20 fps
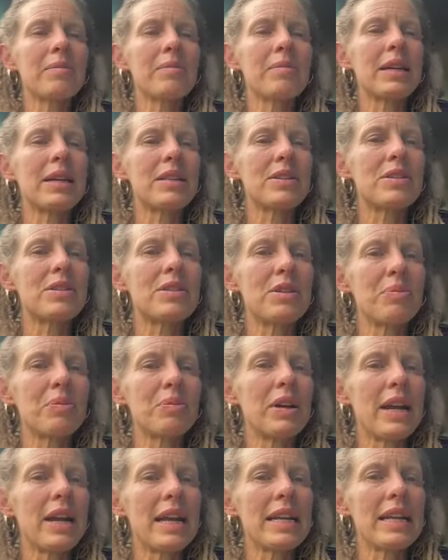It's super
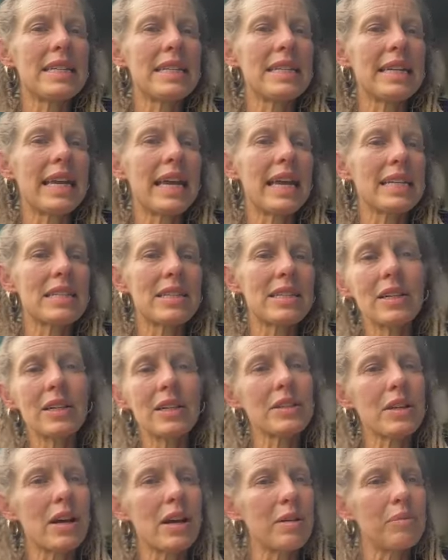anti-cancer.
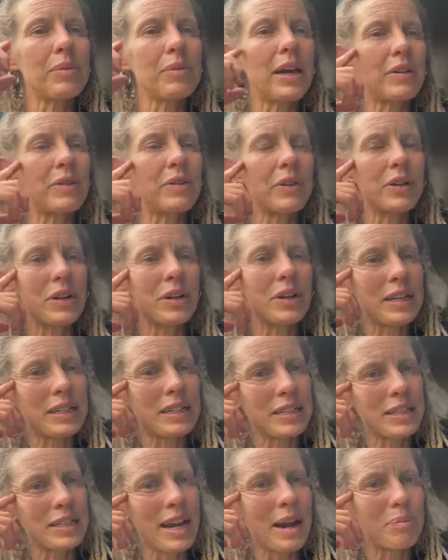It's got bloodroot
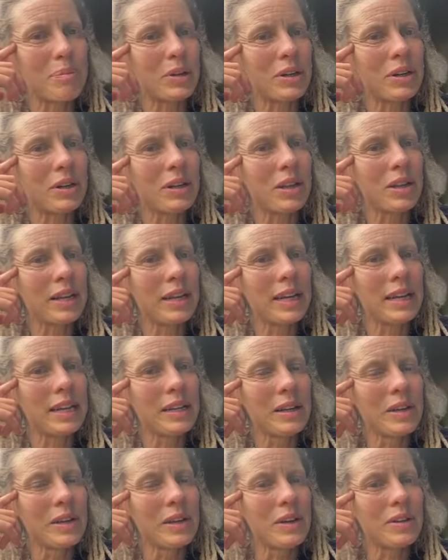and chaparral in it,
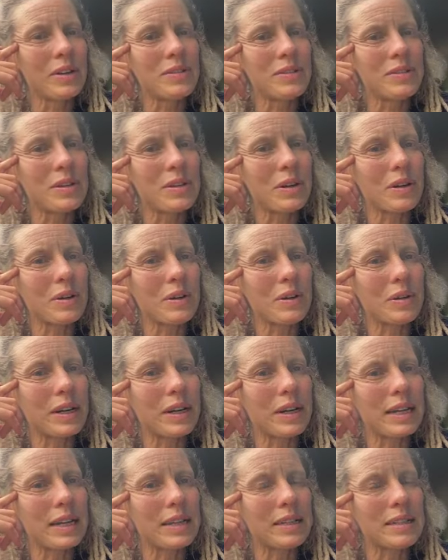so
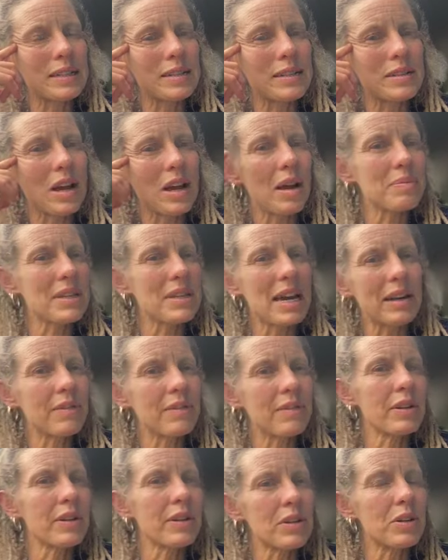it stops out
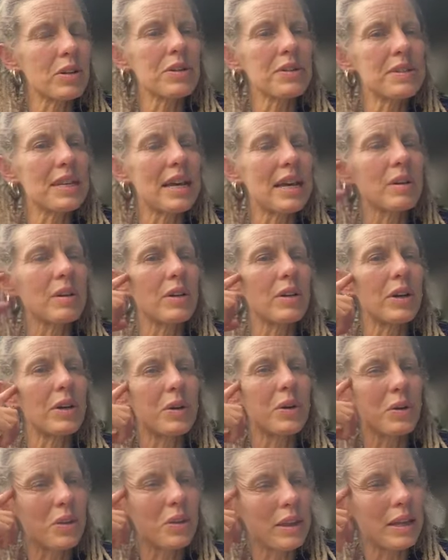of control cell
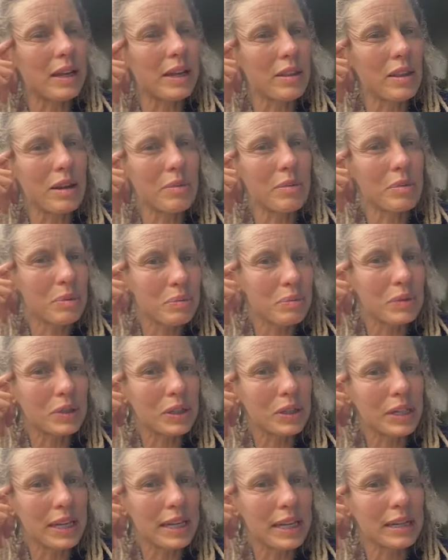growth. A lot of people are
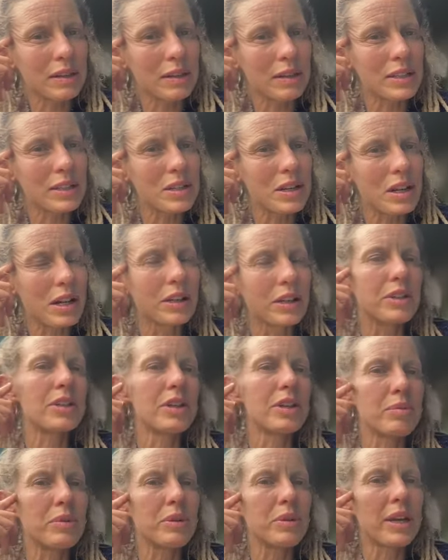getting what's called
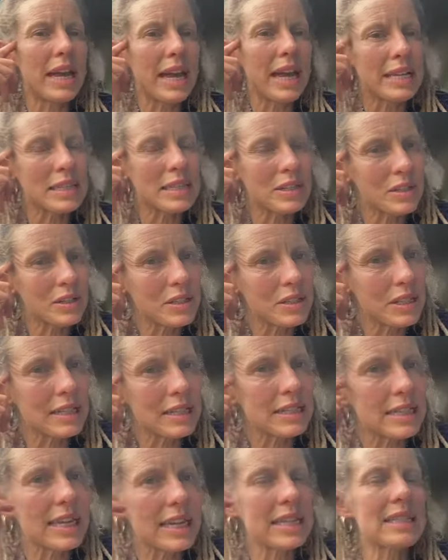turbo cancers
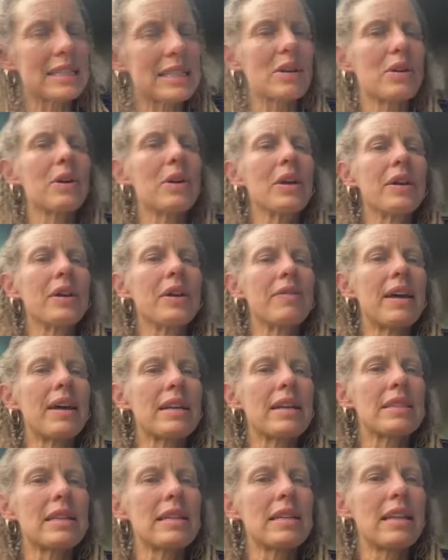these days, so
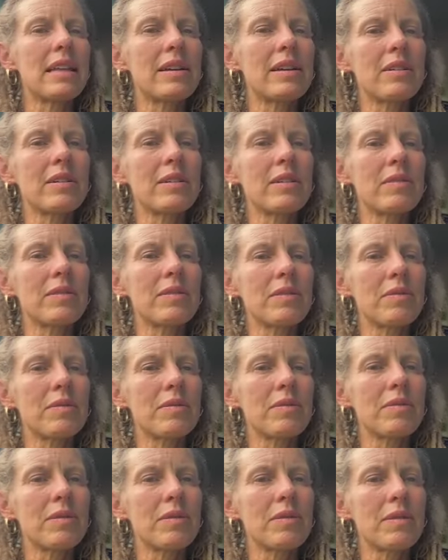that's another
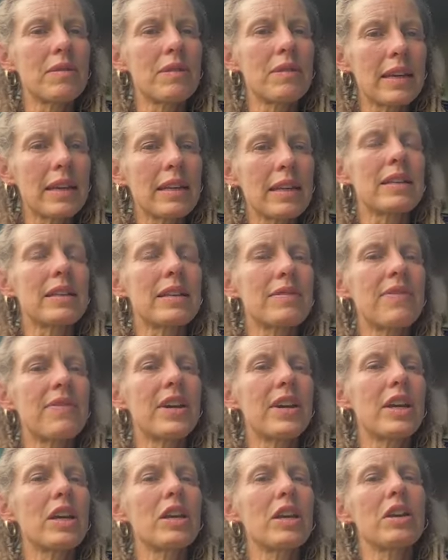thing that's
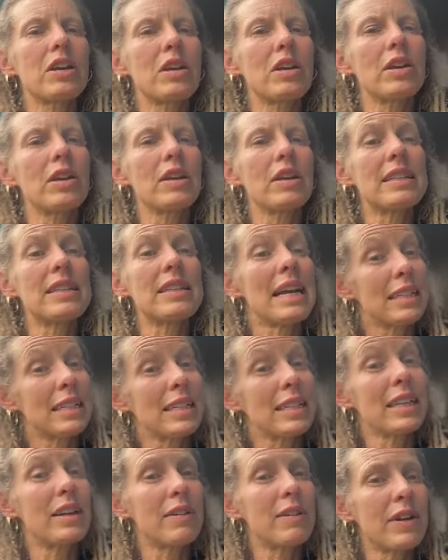it's
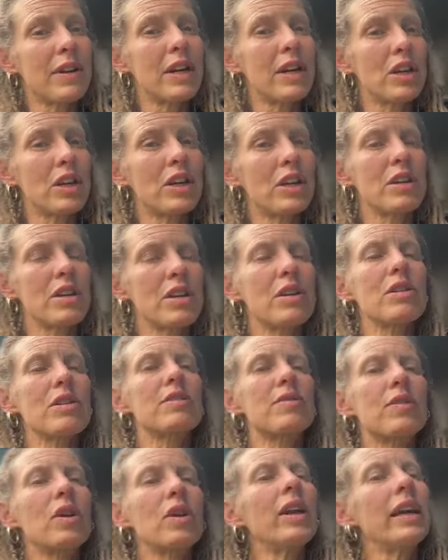actually a very good
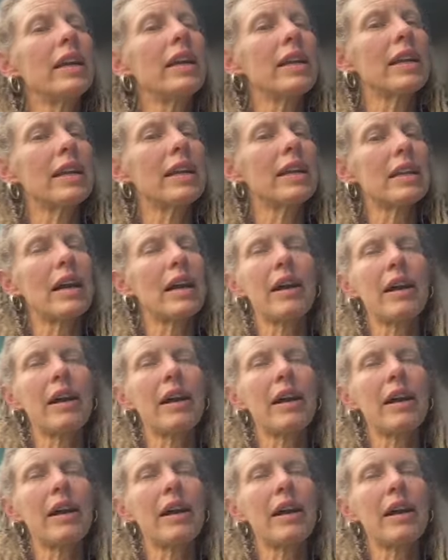use for it.